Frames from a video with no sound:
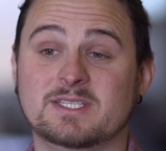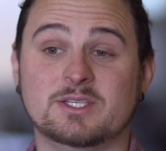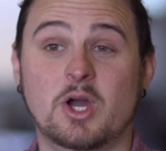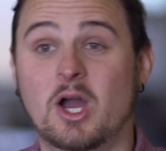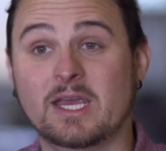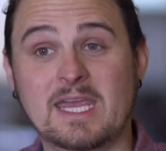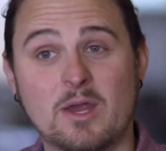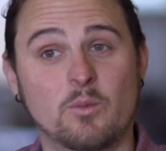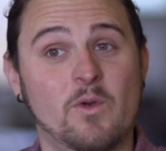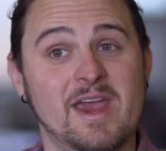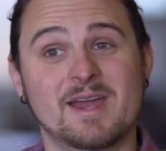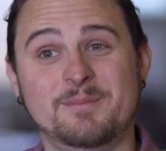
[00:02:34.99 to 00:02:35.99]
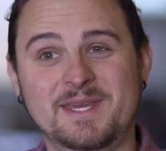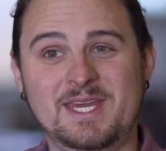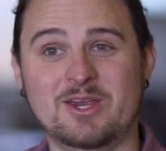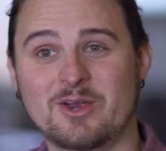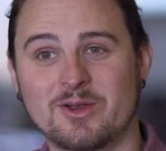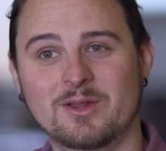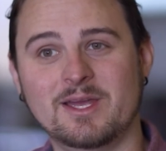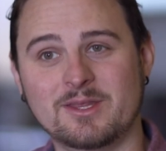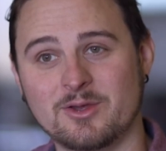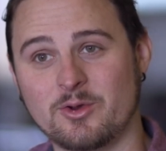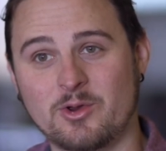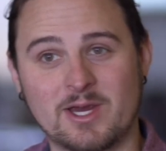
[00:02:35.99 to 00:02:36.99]
is talking way up here, like
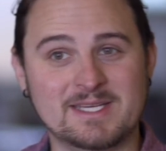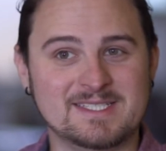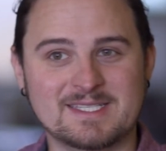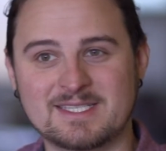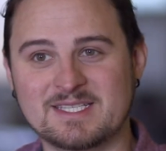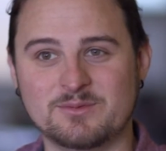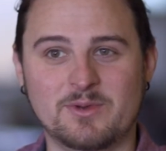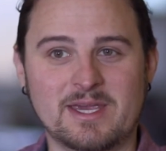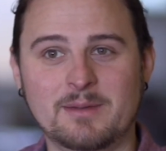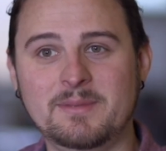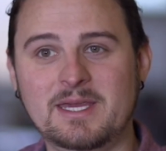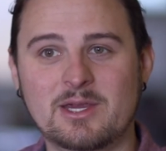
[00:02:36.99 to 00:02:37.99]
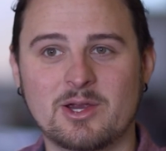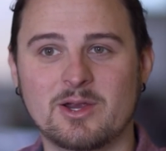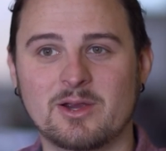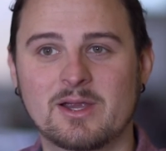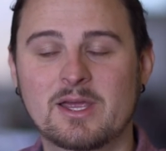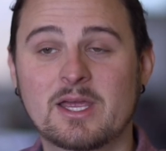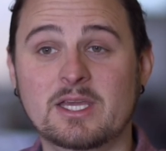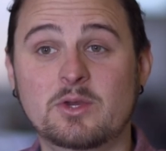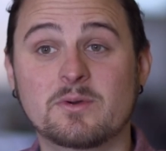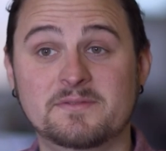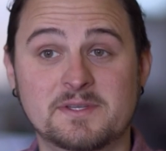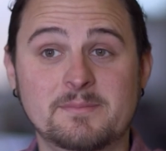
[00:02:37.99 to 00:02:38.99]
their crisis is way up here, you
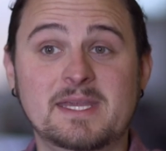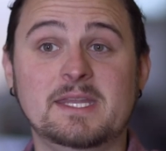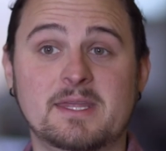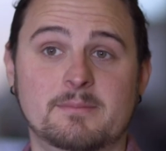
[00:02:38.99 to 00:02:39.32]
have to meet